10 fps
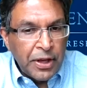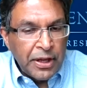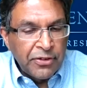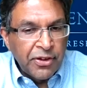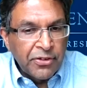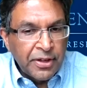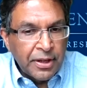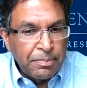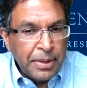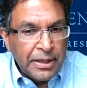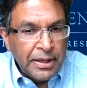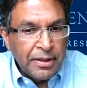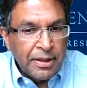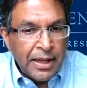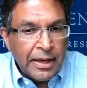an existing
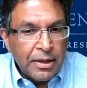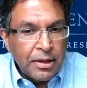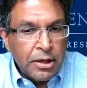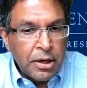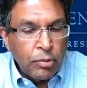opinion, then